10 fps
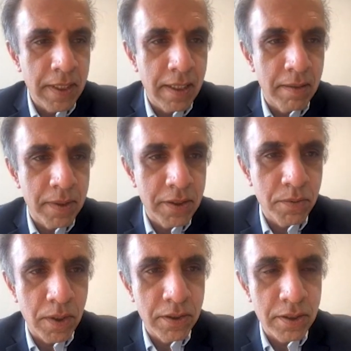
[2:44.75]
but there's
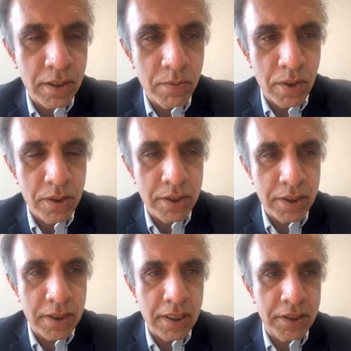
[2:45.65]
a 1/3 warrant
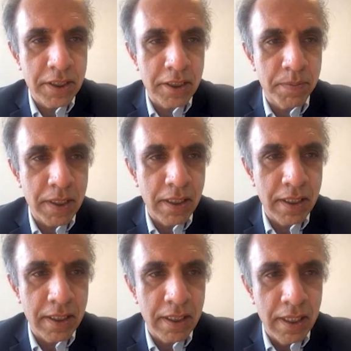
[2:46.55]
at 6p,
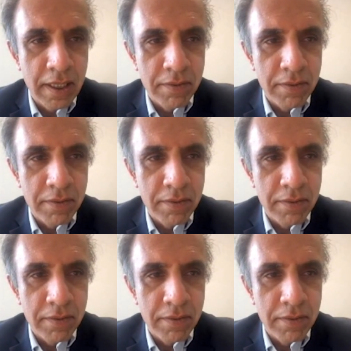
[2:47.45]
i.e.,